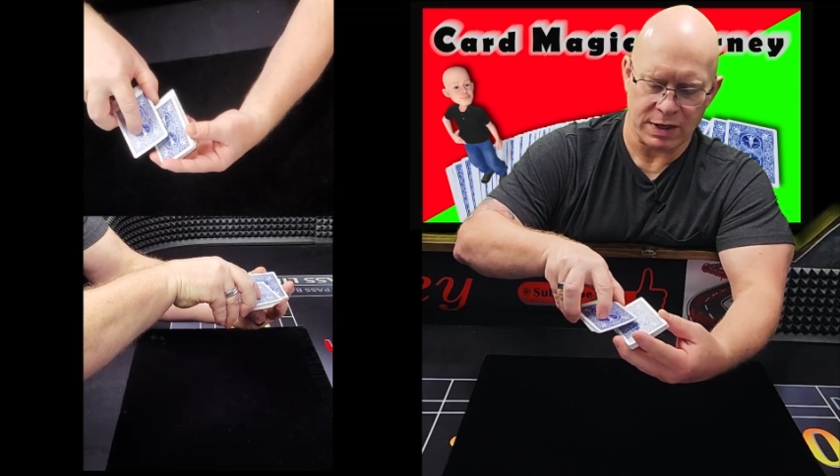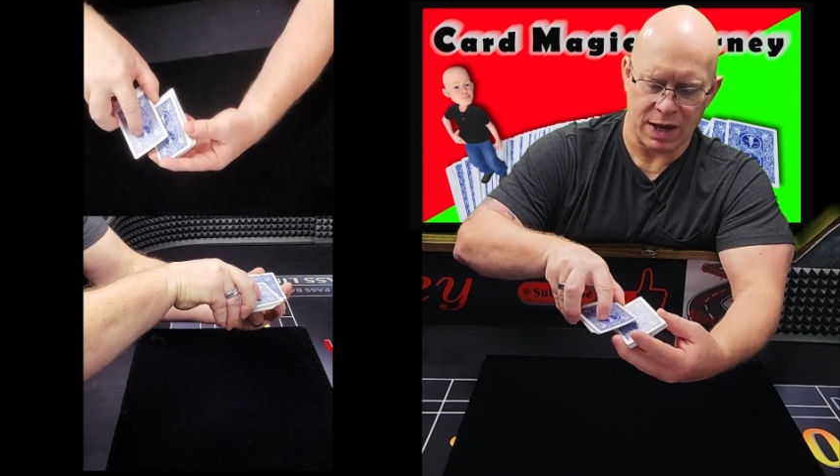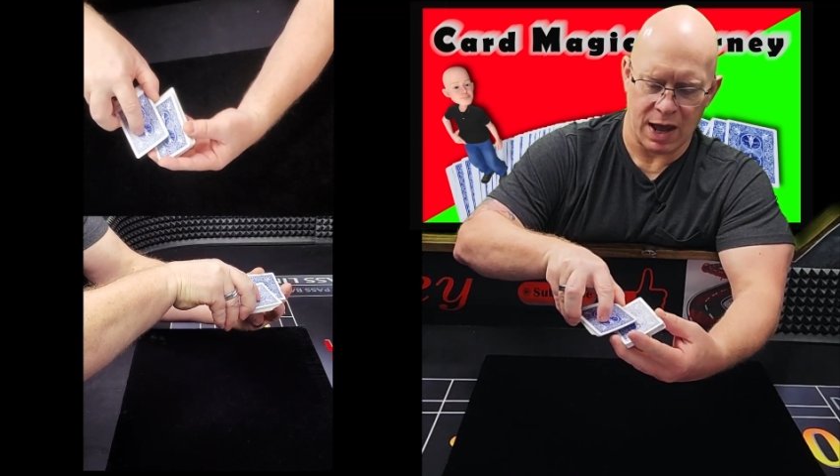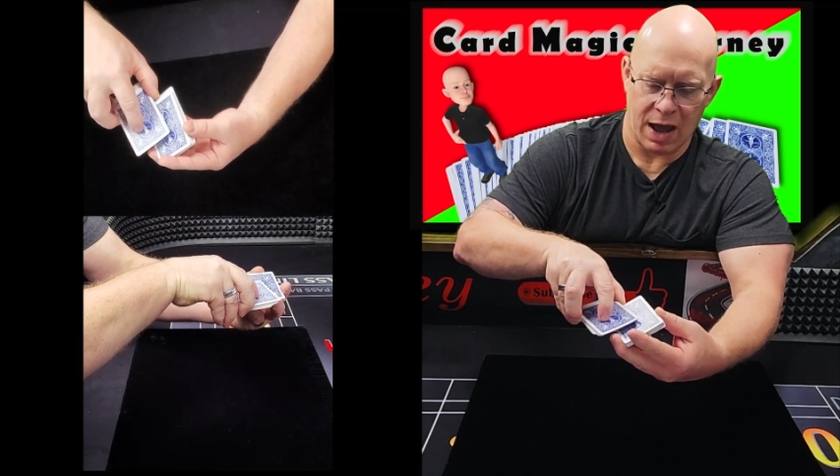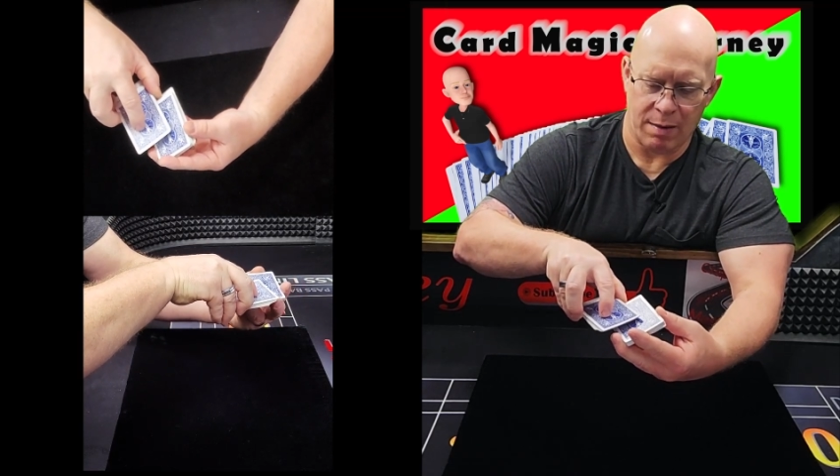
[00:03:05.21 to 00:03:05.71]

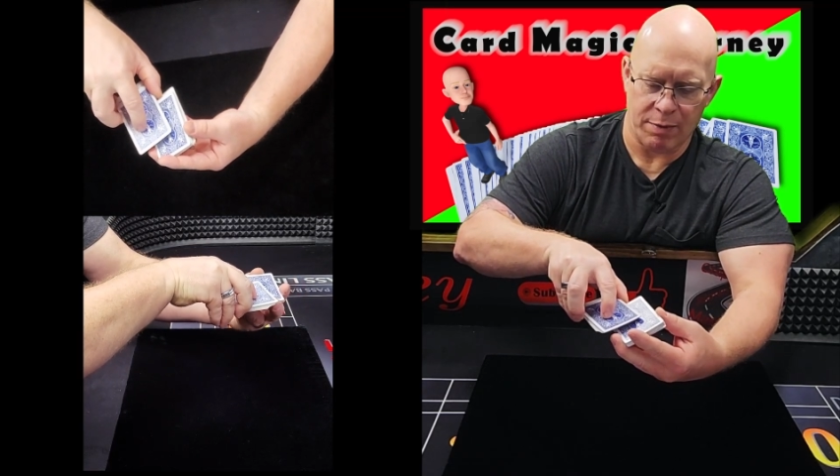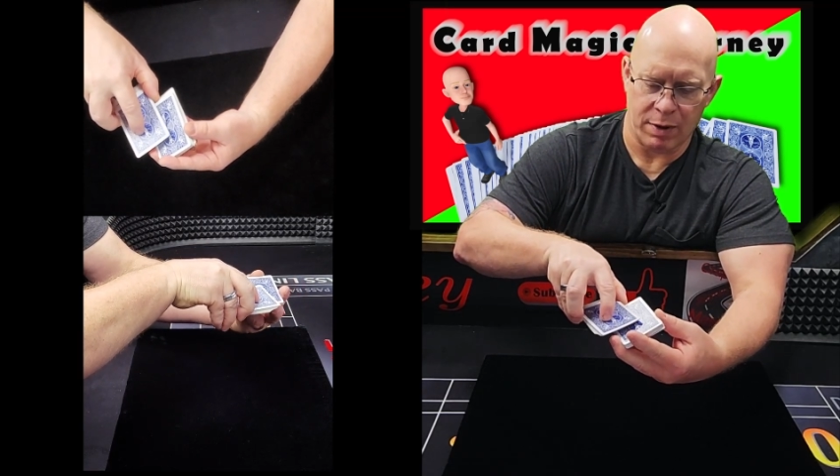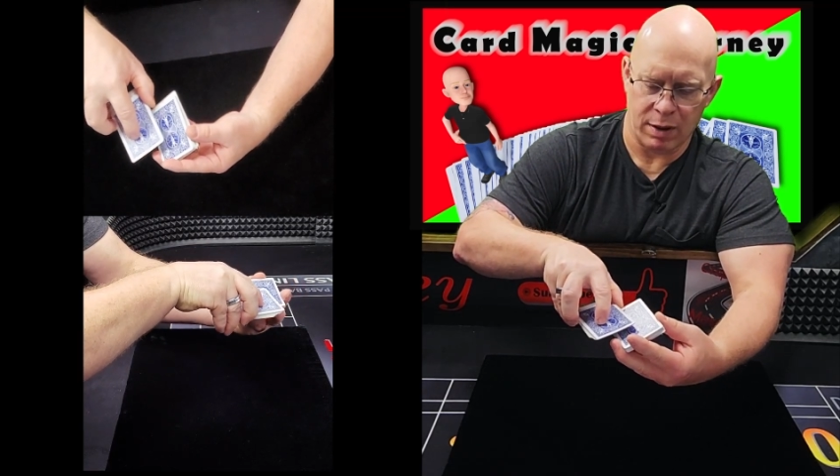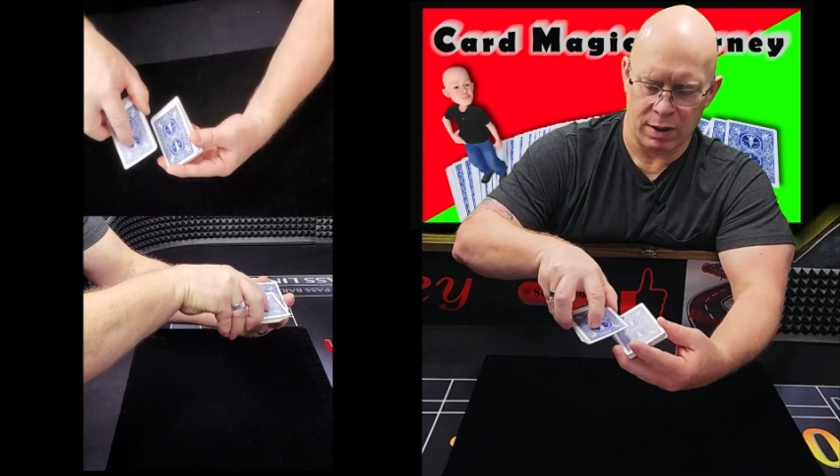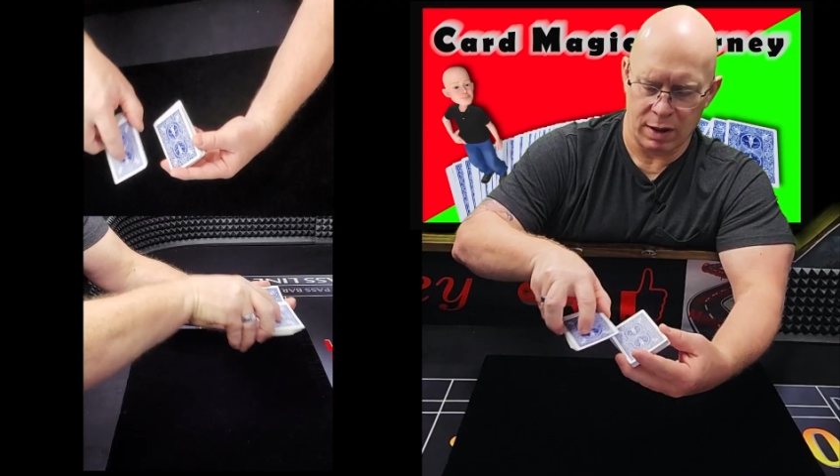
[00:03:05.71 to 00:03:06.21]
top
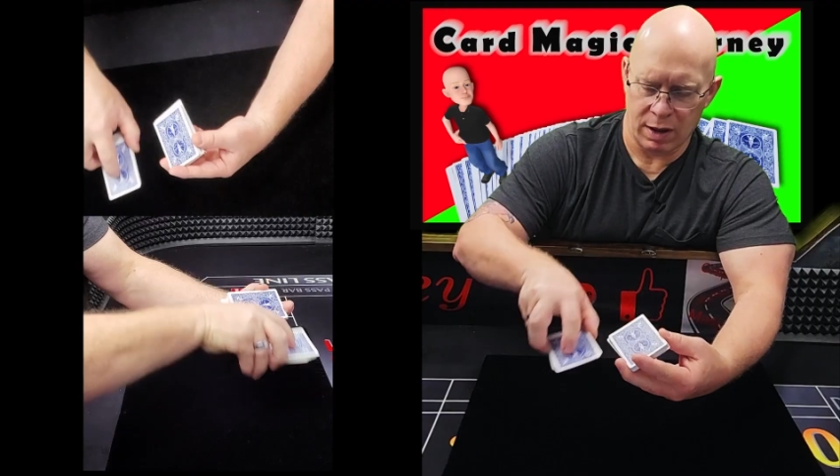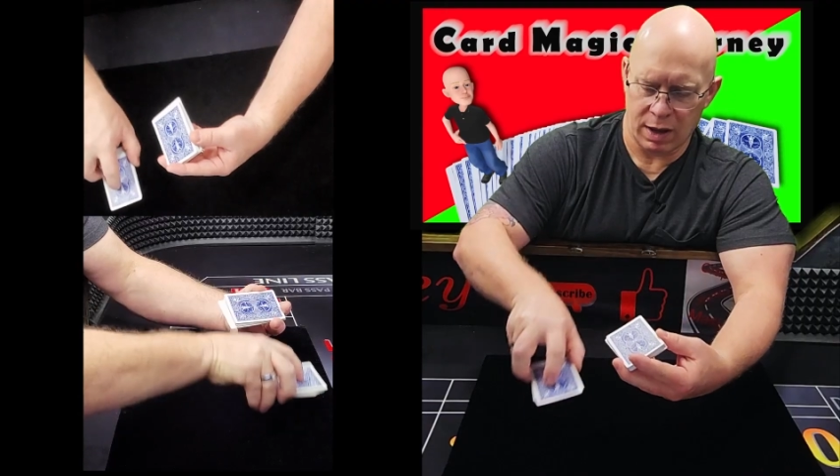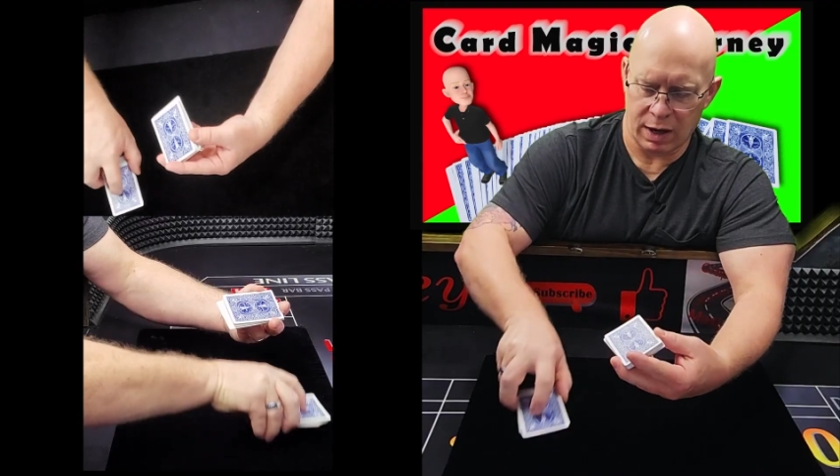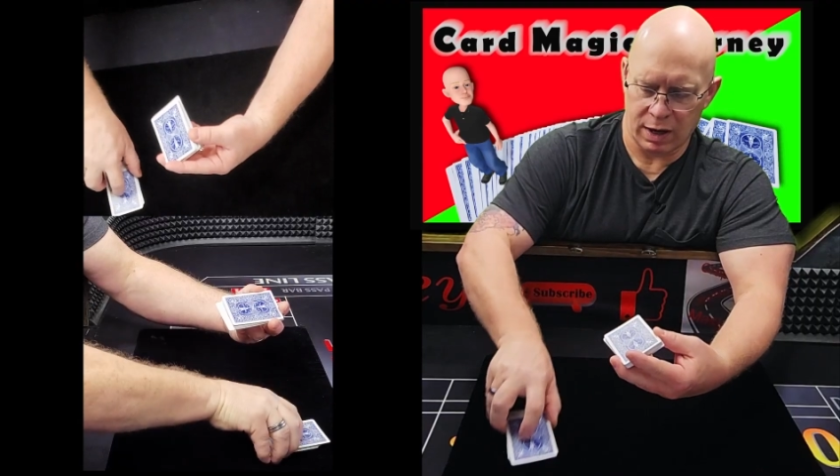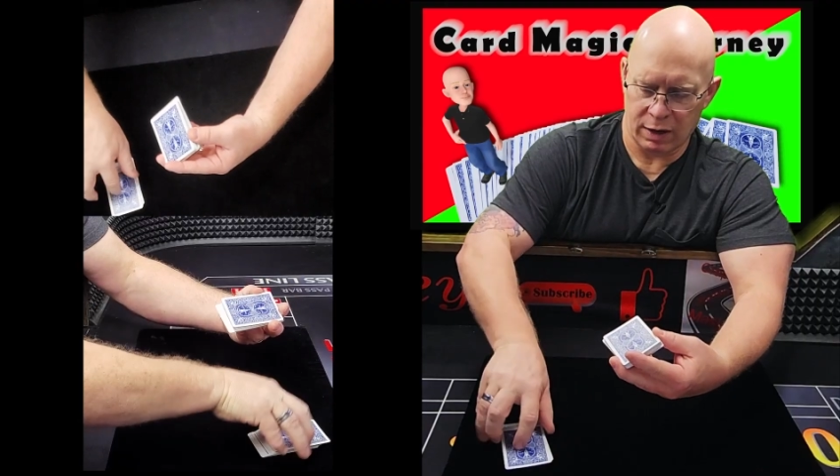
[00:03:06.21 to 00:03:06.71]

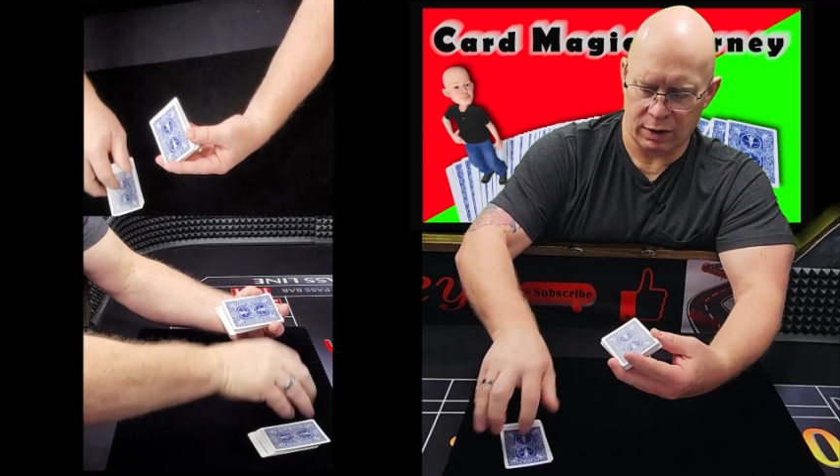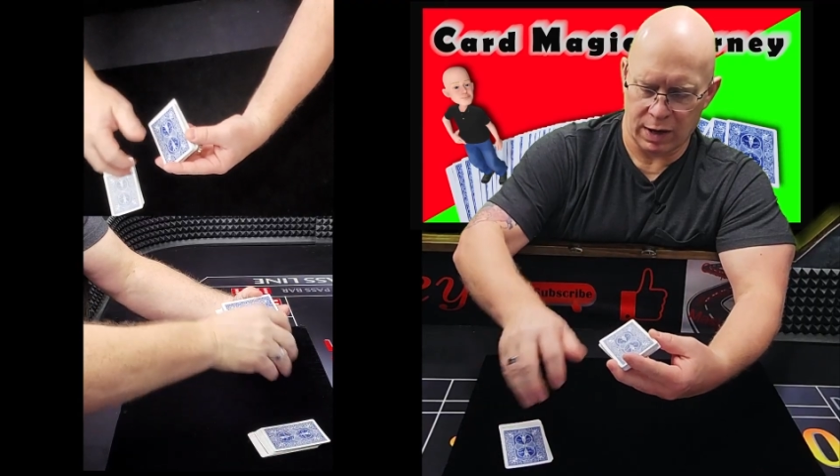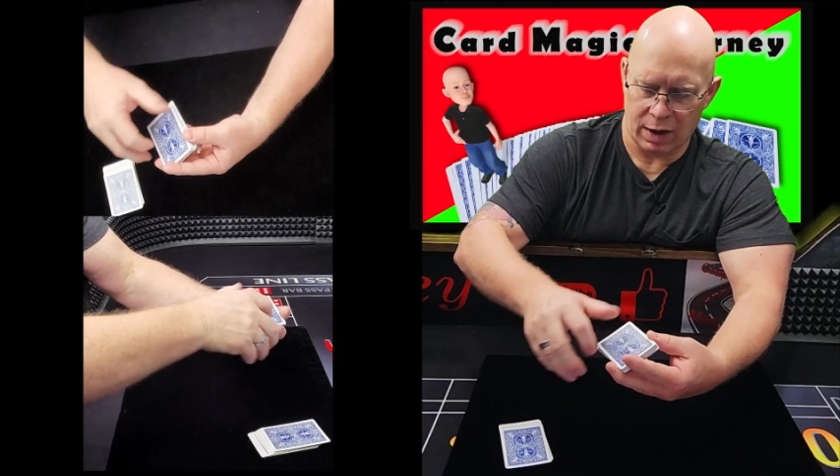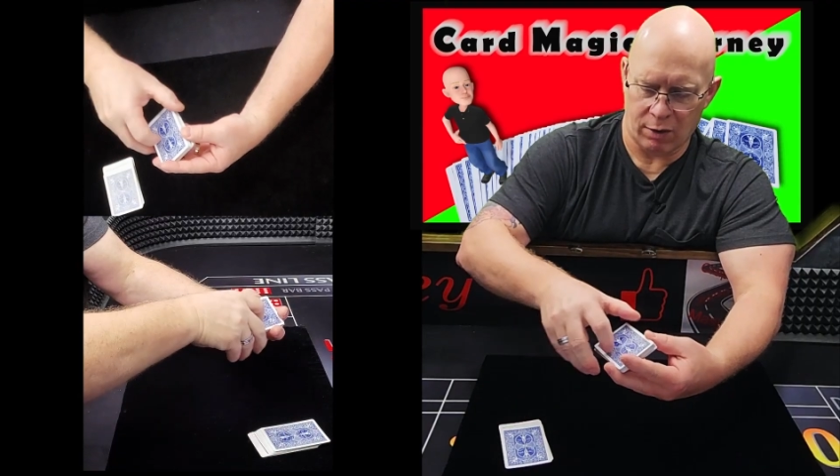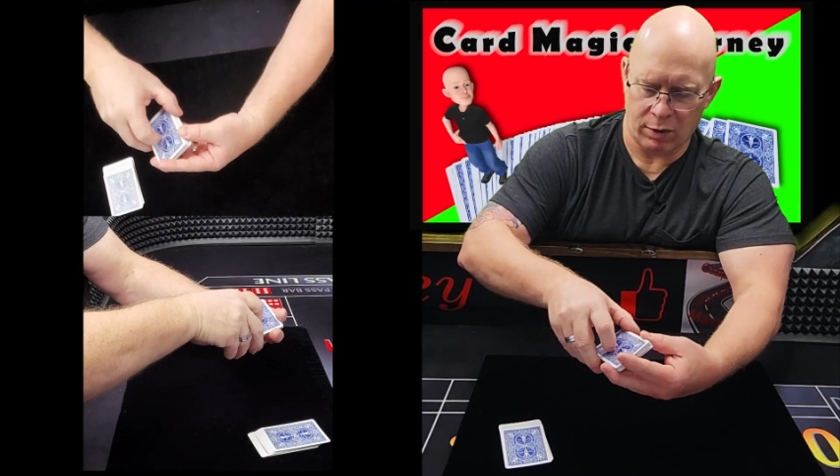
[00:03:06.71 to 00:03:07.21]
and then
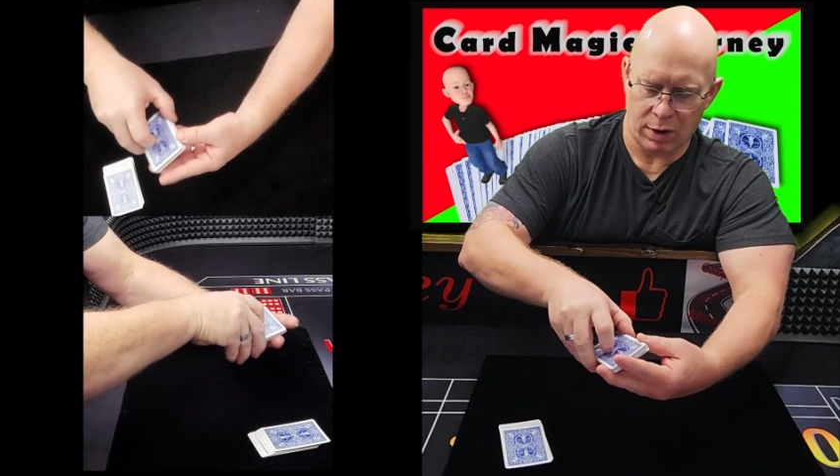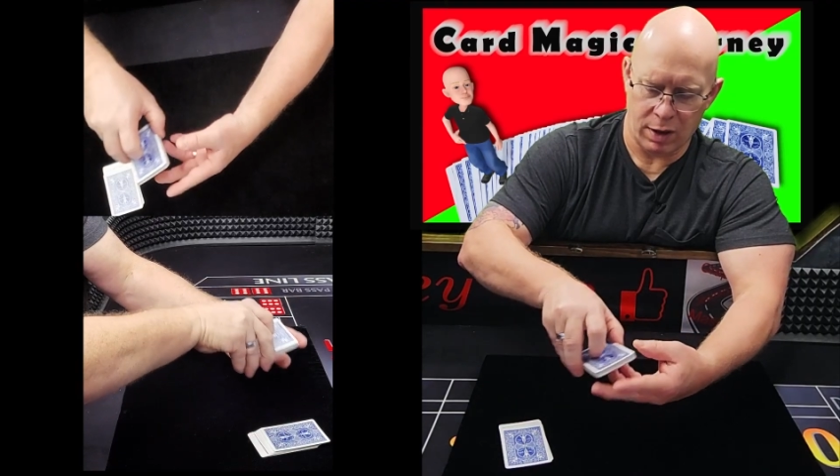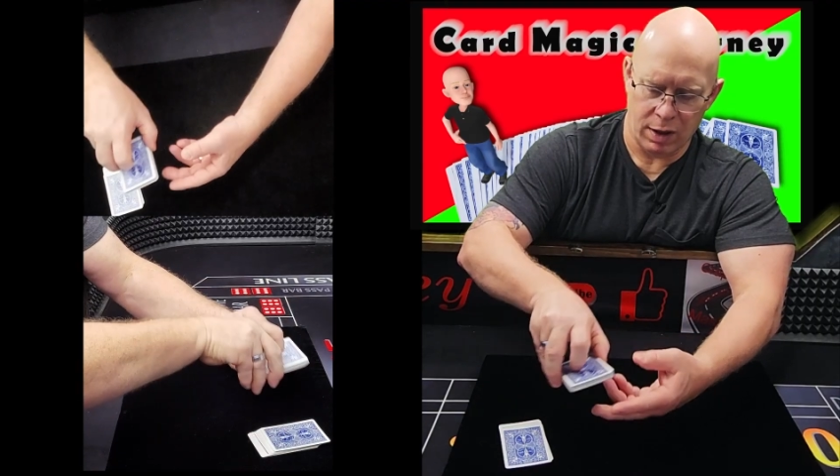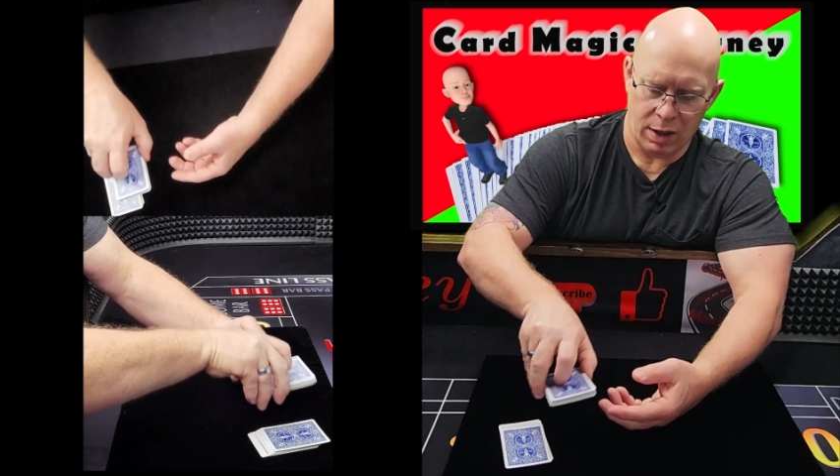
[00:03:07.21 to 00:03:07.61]
down.